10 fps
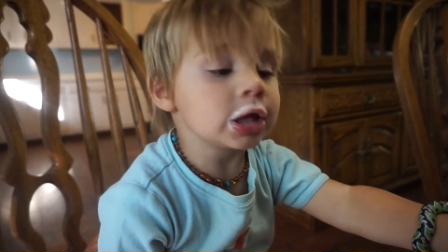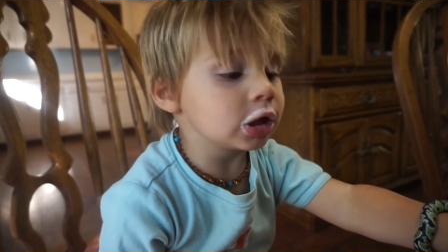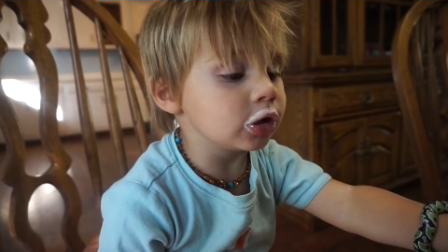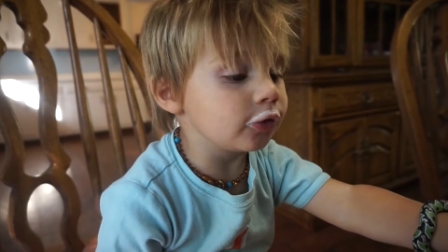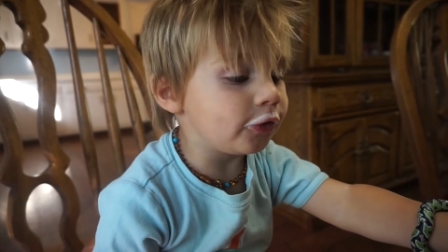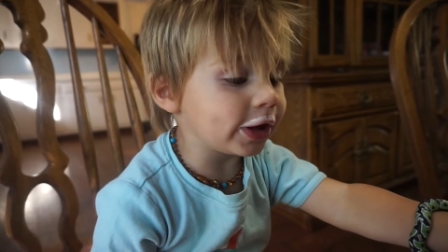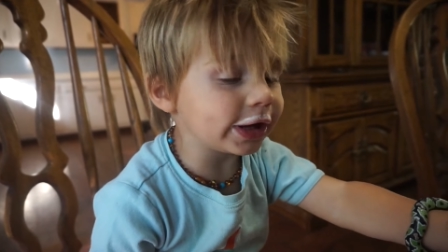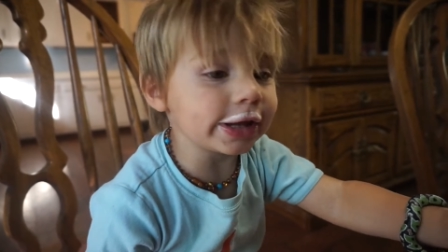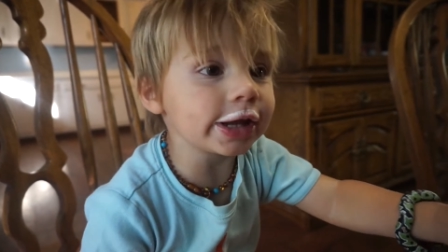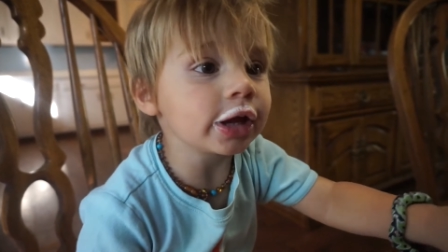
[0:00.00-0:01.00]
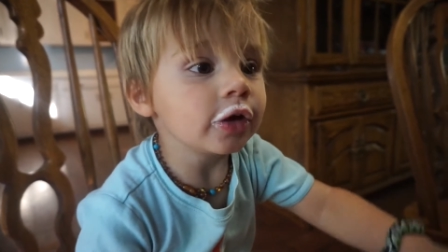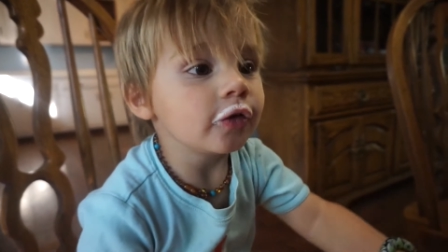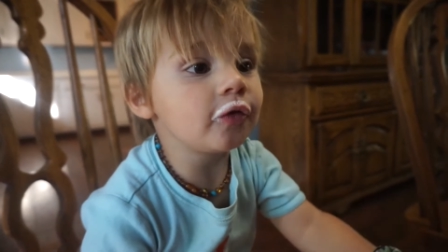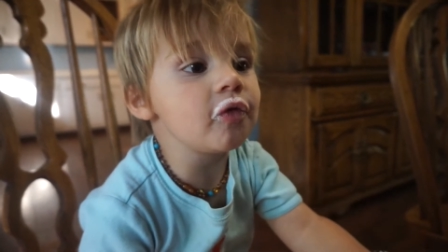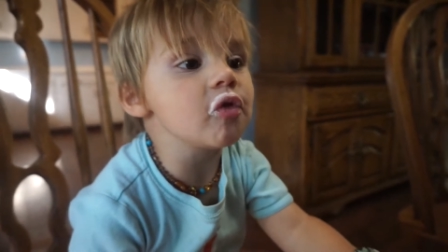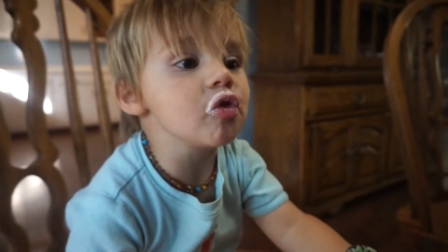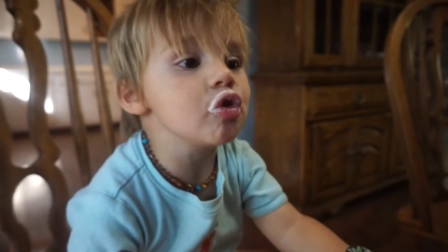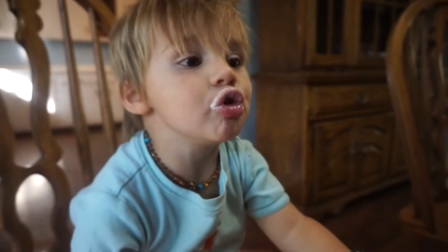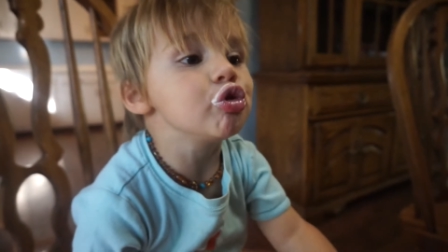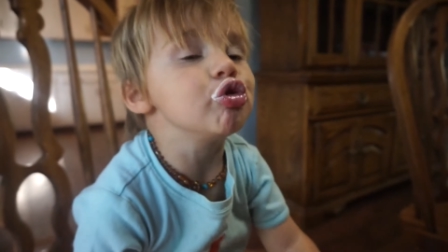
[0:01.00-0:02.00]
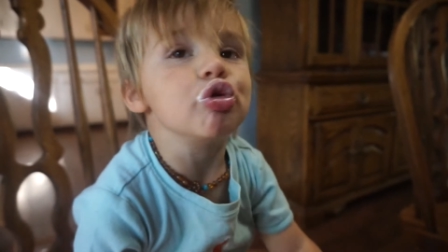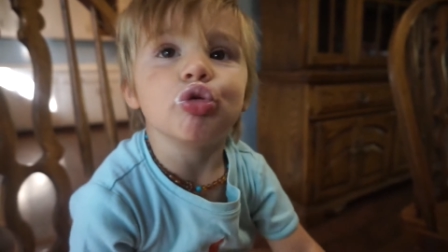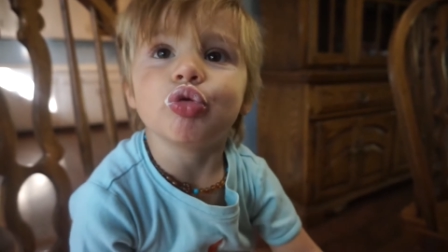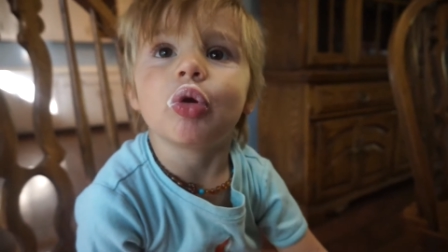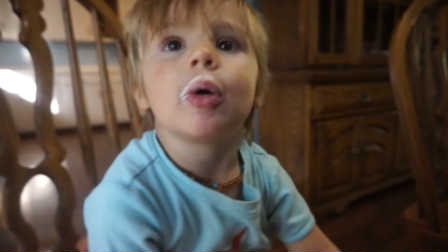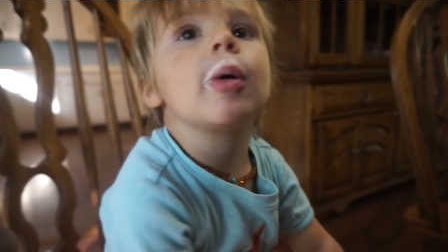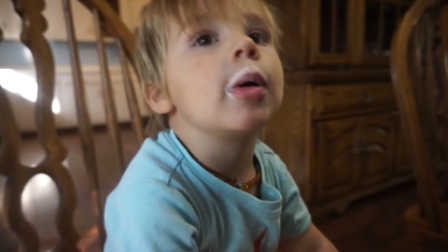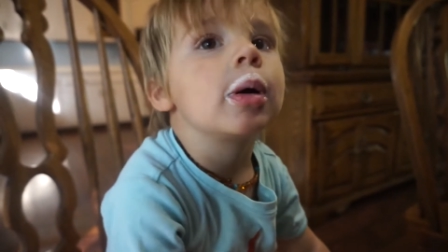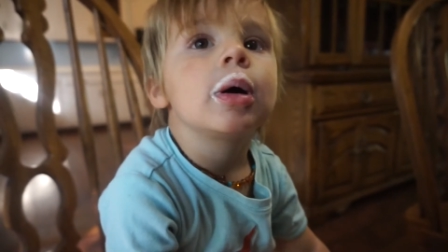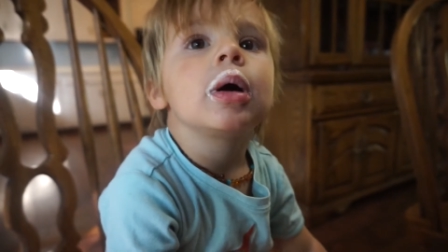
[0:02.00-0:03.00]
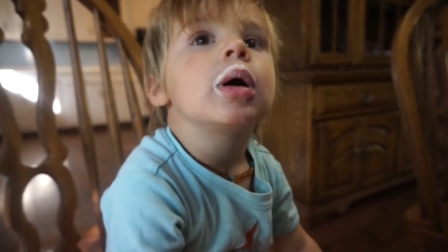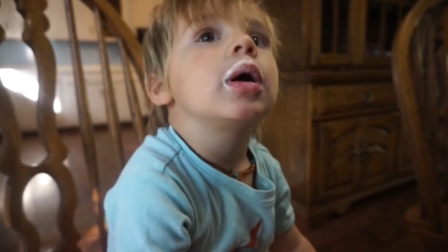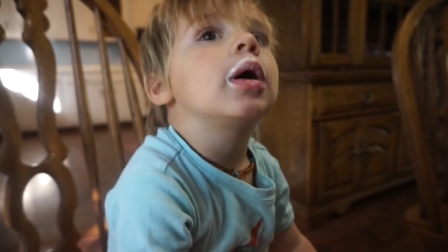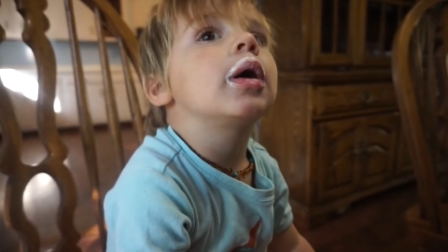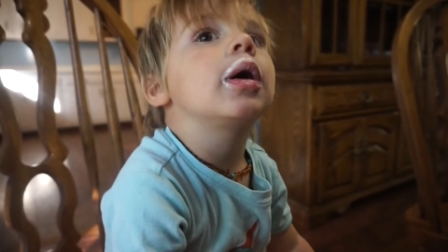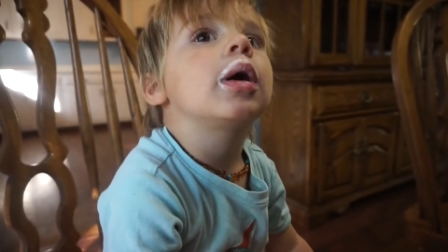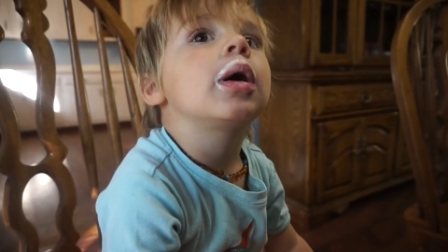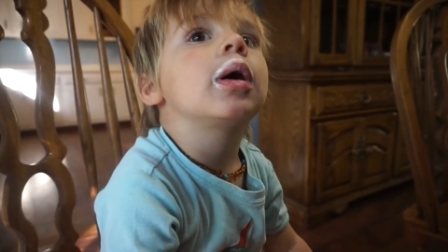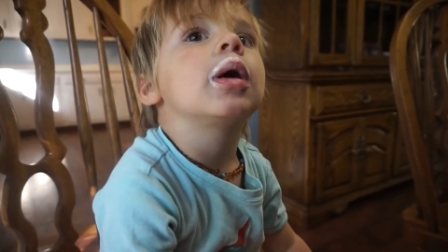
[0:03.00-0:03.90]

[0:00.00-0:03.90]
Eat fish food. Eat fish food.